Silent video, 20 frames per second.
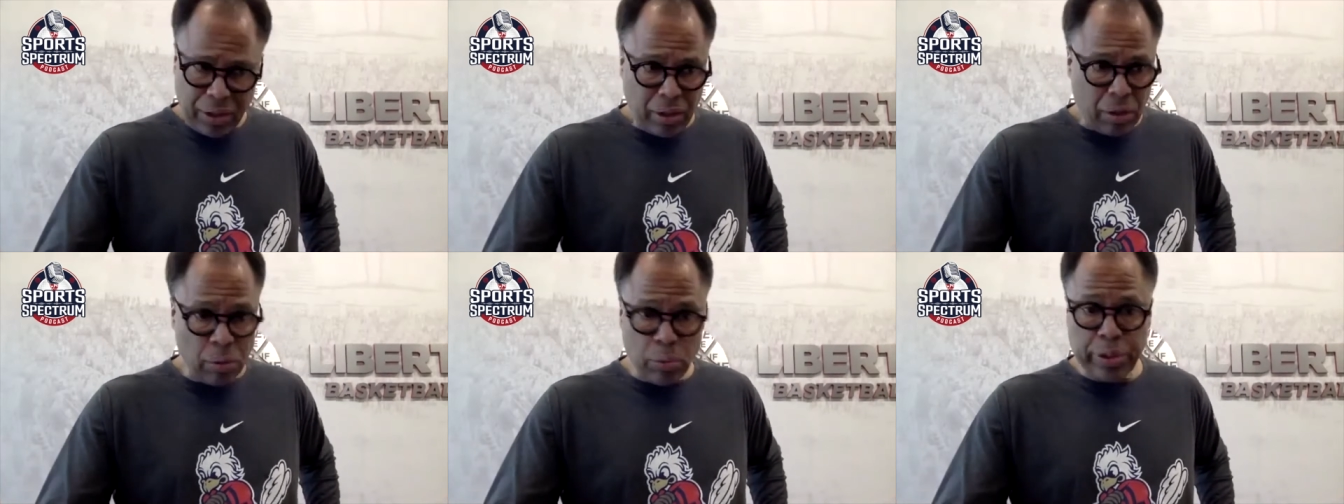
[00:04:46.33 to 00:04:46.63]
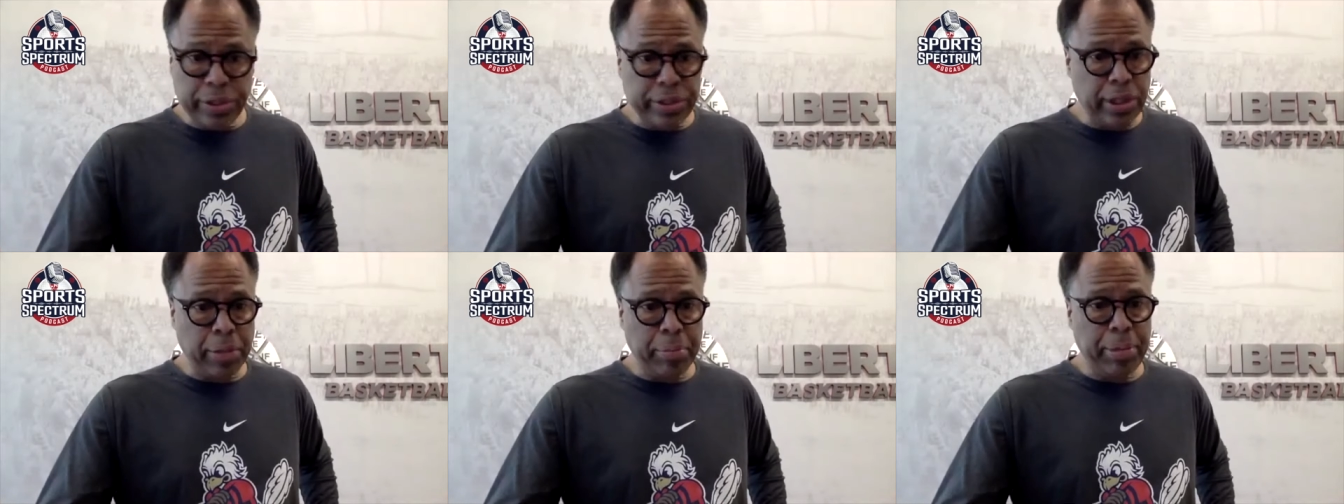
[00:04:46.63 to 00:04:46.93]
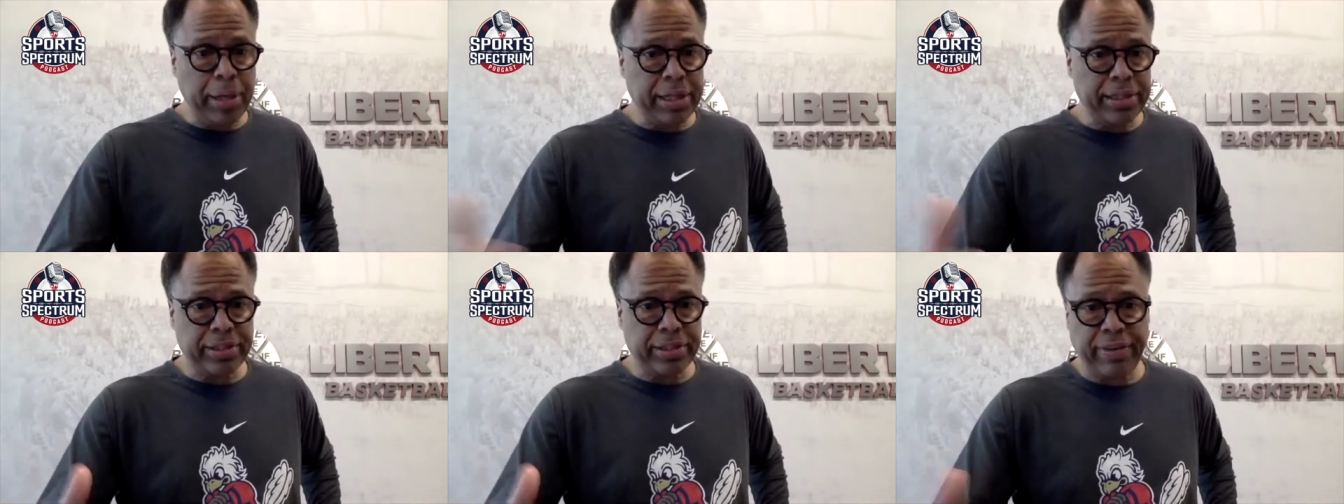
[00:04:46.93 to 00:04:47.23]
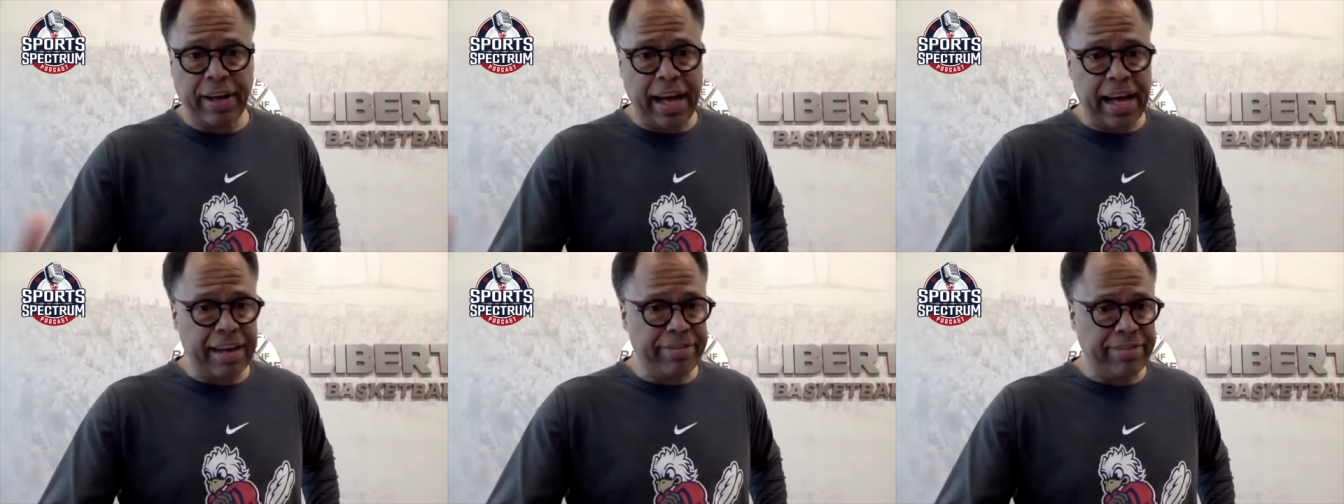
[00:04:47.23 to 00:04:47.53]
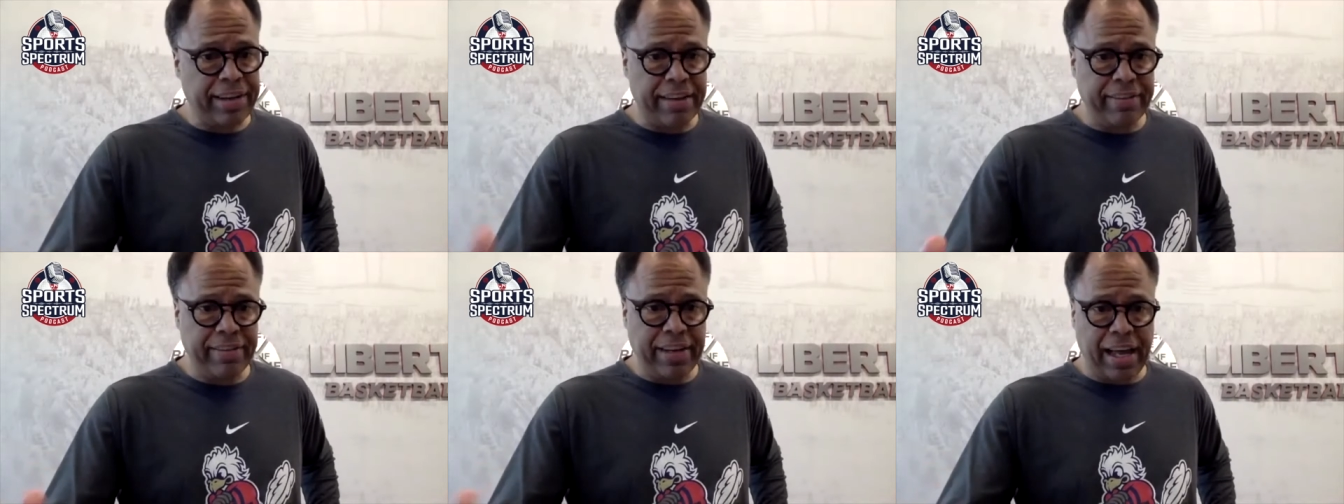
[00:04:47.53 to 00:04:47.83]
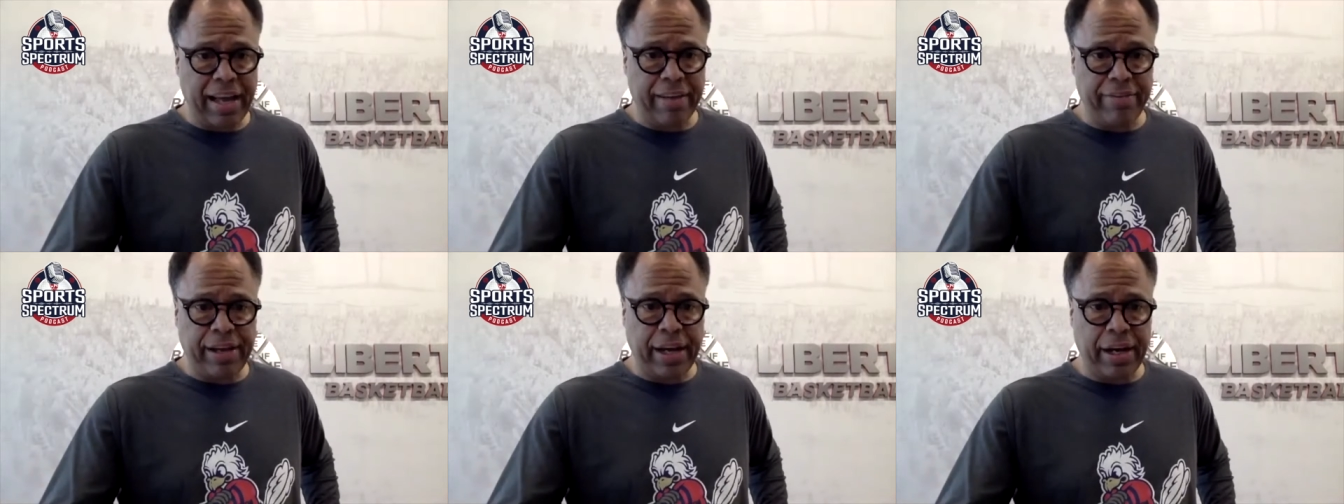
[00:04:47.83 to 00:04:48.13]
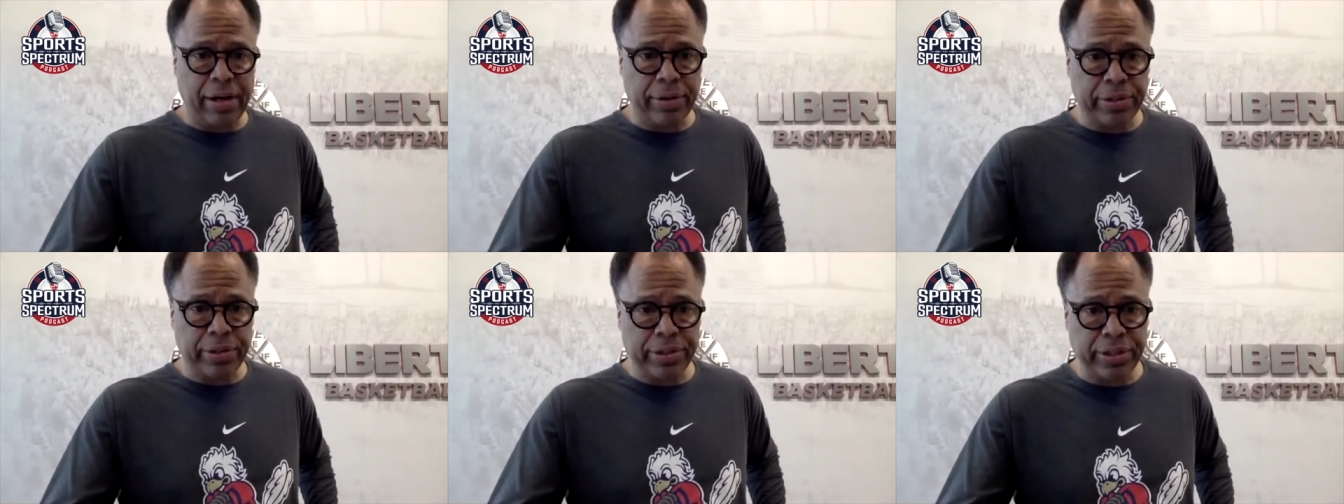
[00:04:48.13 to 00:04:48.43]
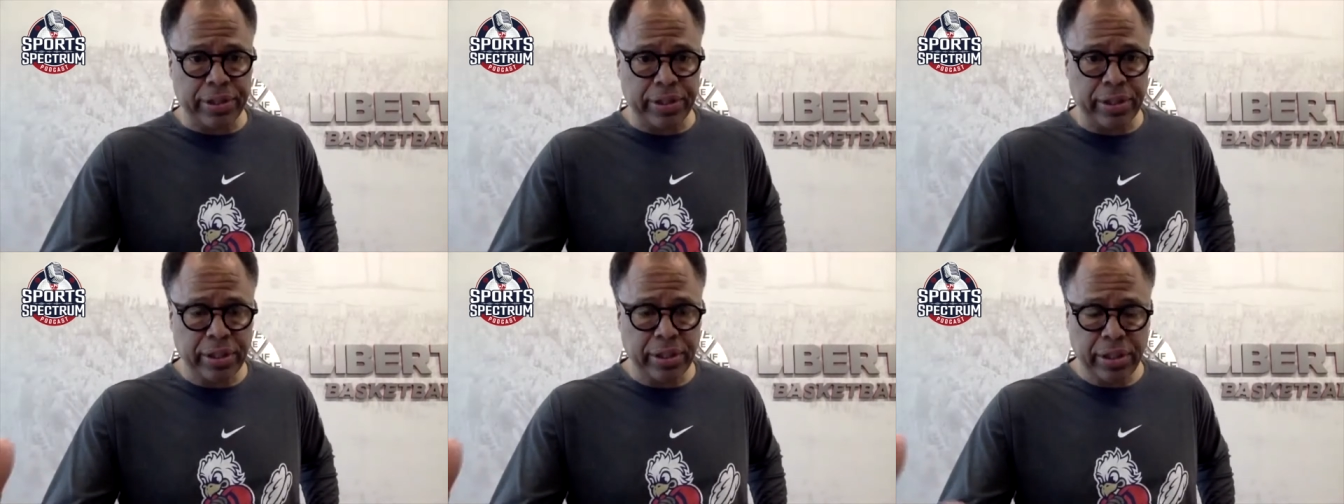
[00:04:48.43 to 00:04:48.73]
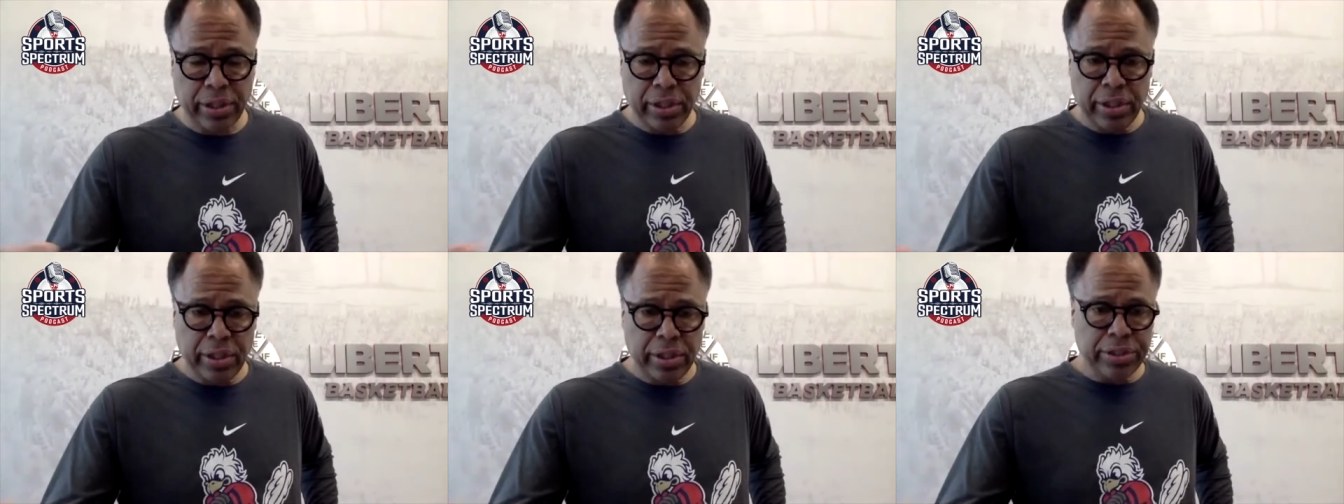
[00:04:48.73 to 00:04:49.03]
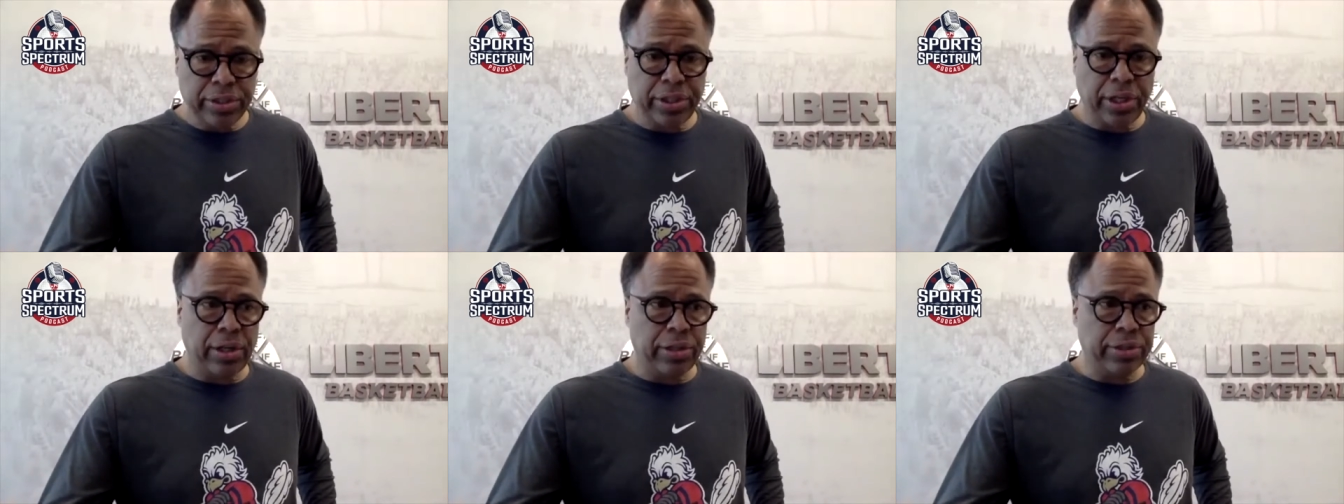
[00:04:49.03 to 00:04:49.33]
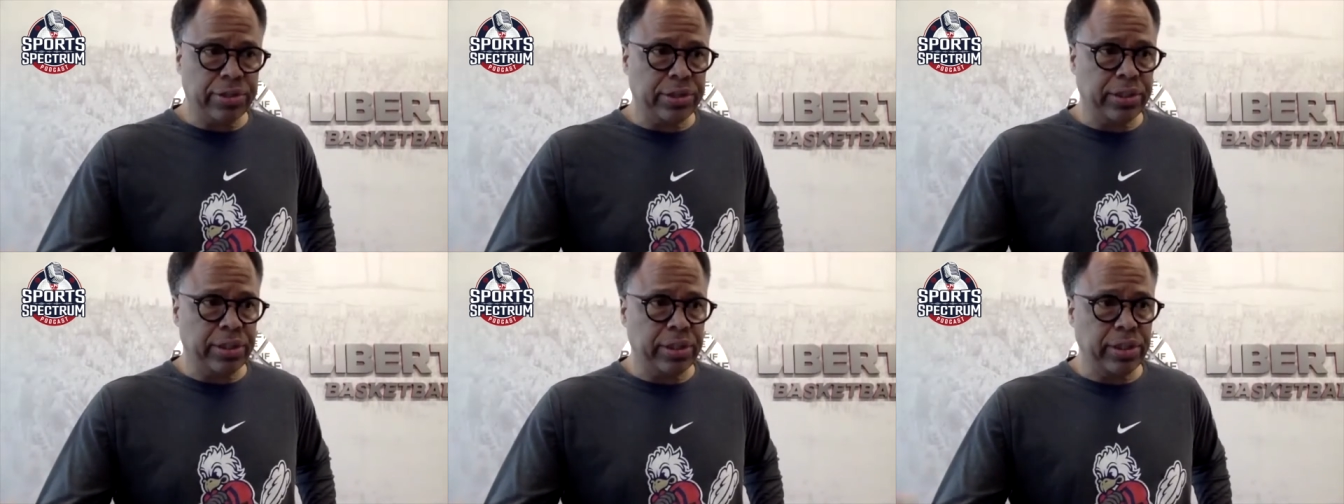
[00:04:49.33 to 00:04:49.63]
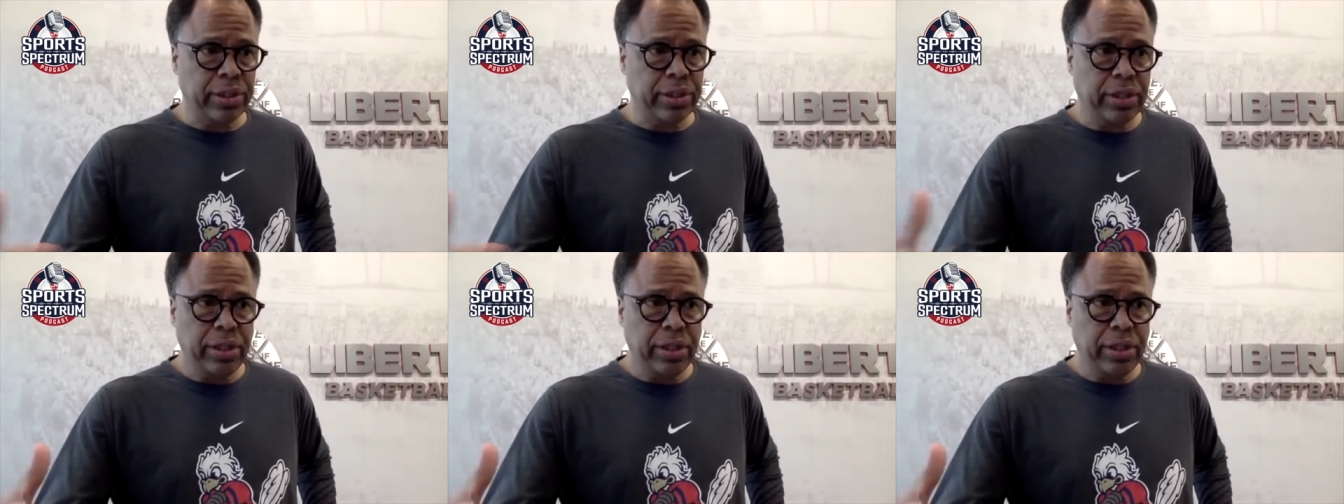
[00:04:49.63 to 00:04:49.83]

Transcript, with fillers: We took a bus five and a half hours to Charleston